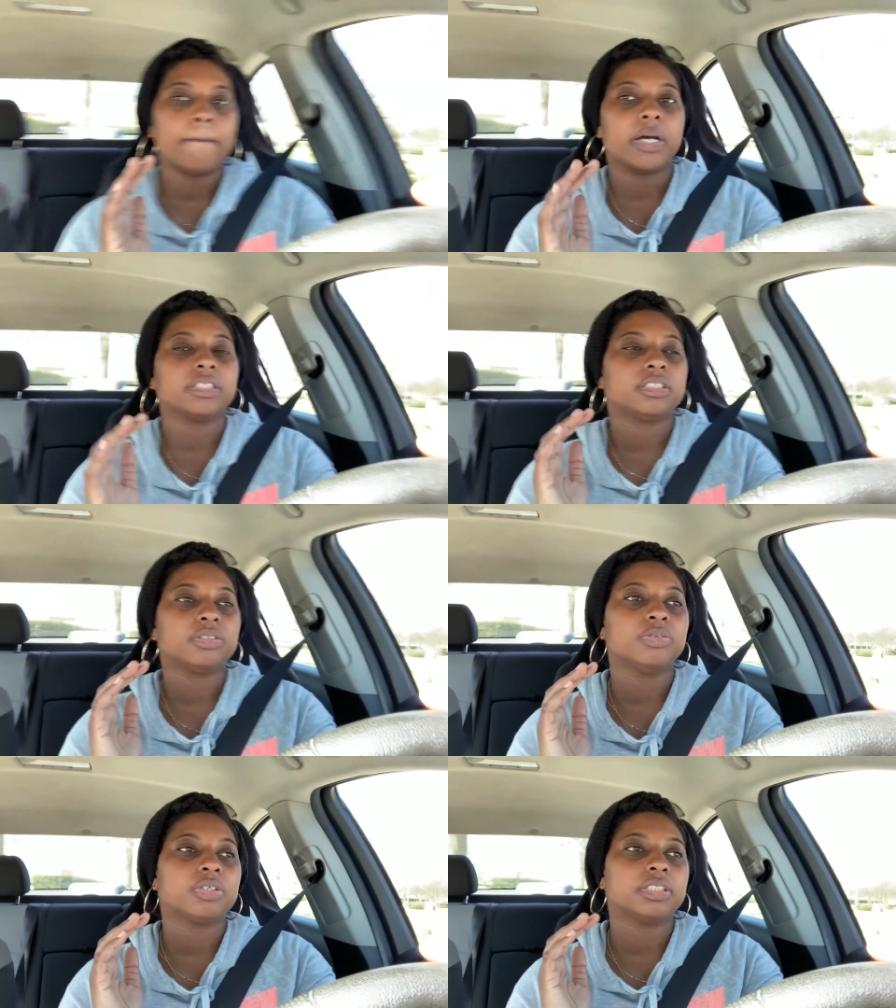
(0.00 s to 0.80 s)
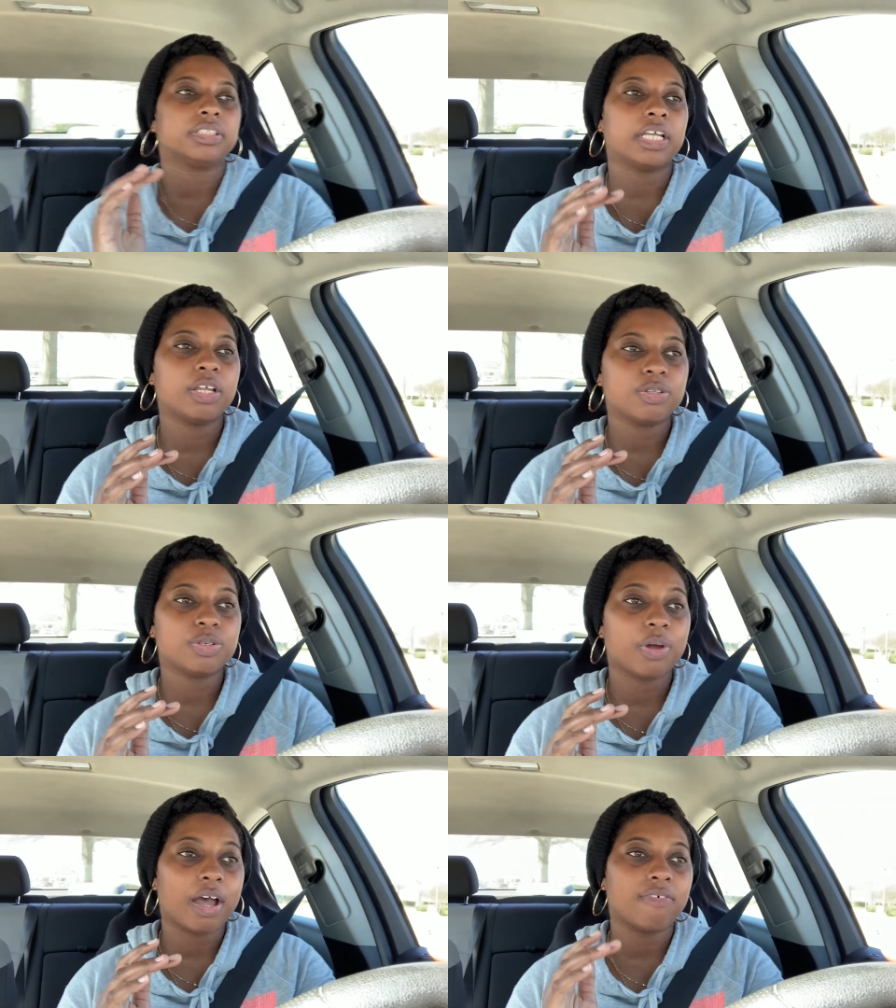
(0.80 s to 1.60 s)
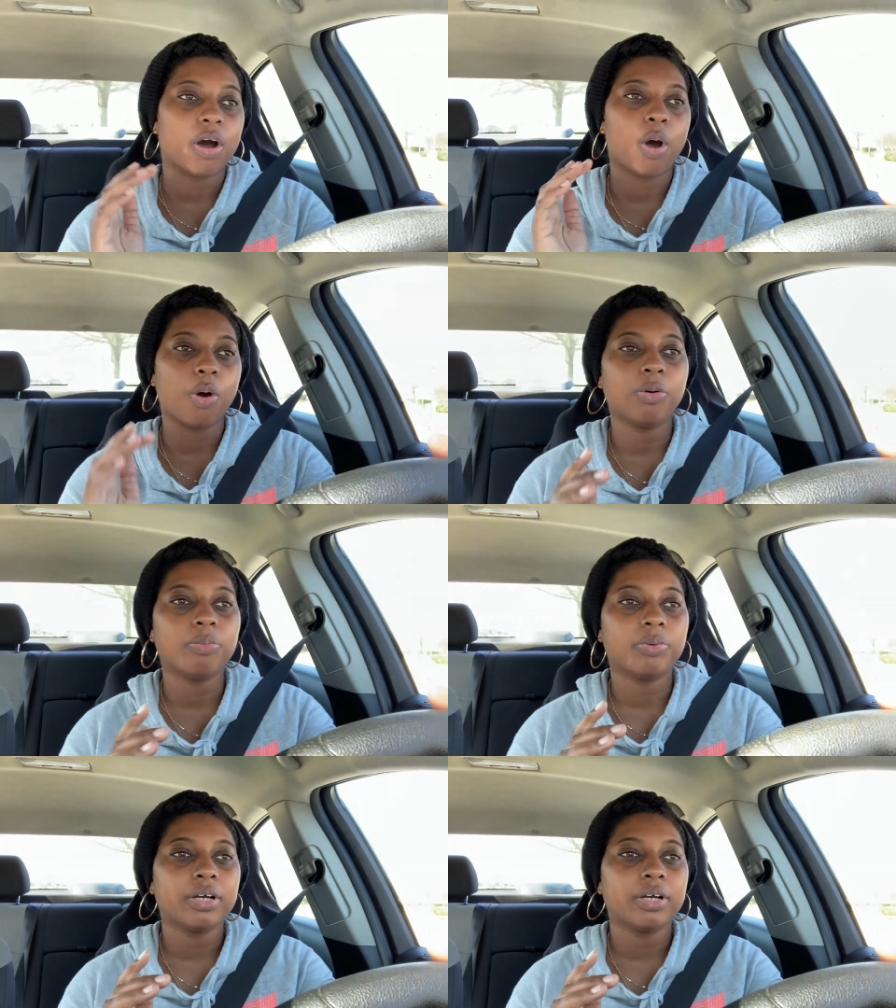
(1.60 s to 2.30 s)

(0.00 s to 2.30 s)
but to continue to have hope